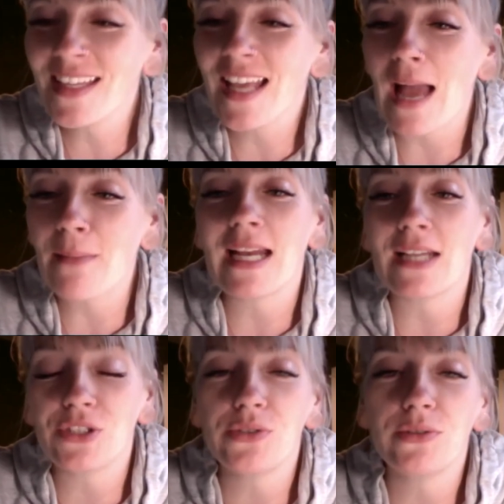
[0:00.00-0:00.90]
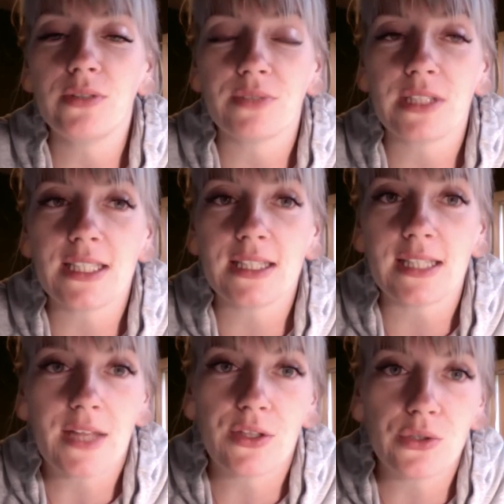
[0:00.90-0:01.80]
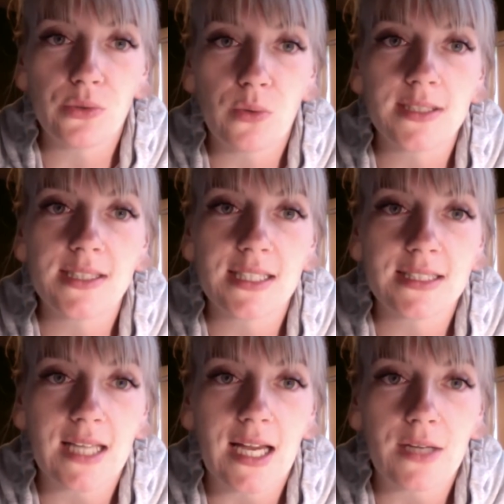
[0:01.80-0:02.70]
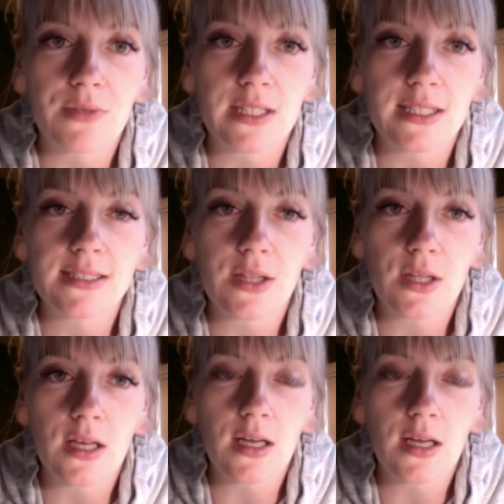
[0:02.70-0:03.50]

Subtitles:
I do really like the new ones that Zaya released on